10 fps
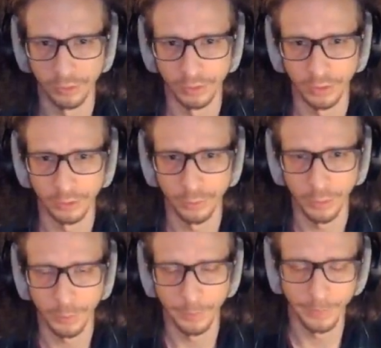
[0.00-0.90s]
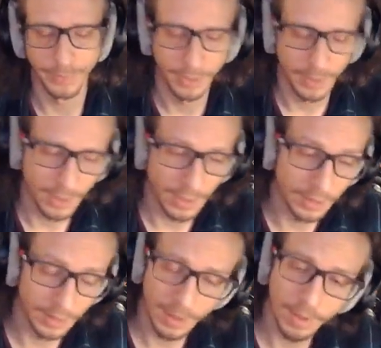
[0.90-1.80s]
the X mark.
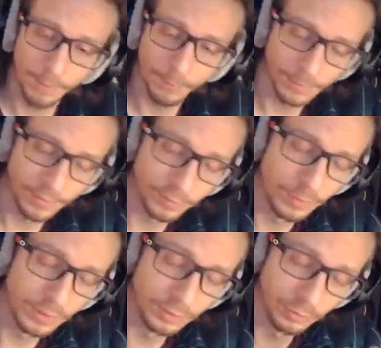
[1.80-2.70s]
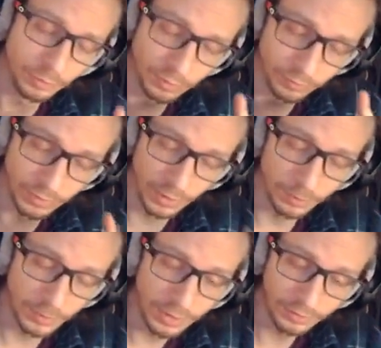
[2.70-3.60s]
And now, if you've been doing a
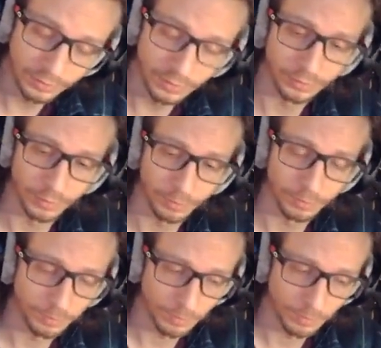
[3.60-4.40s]
VIP system,